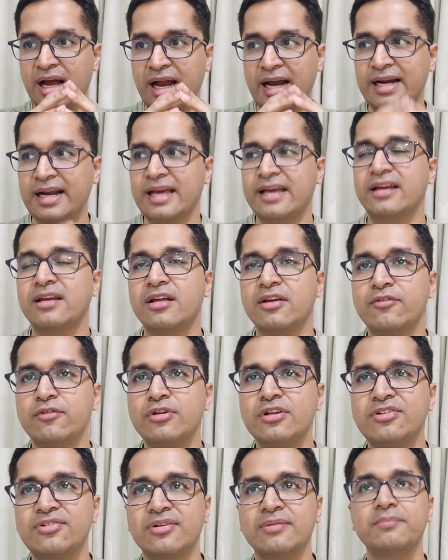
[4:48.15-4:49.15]
And I can give
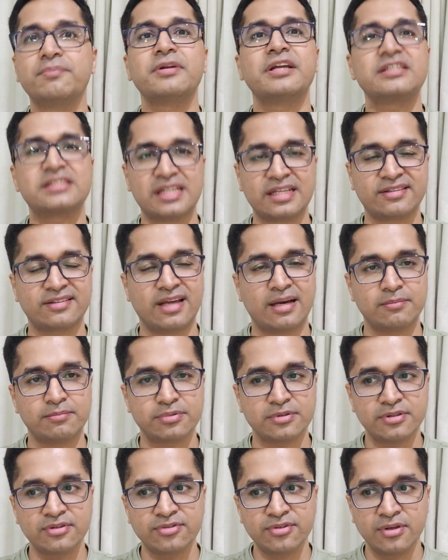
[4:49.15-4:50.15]
you the simplest
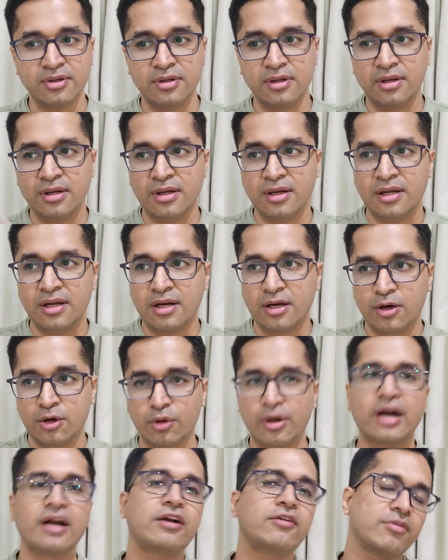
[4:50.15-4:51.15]
examples.
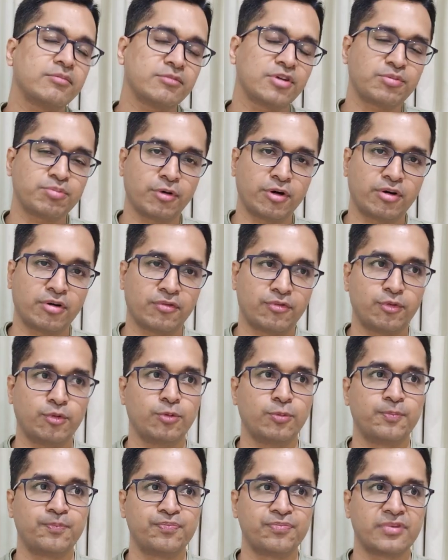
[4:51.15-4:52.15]
Look at it from this point of
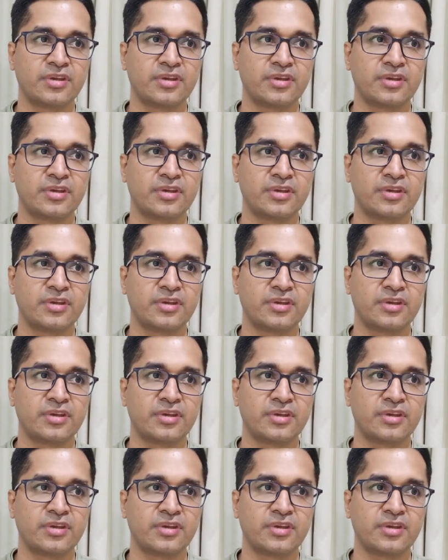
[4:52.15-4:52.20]
view.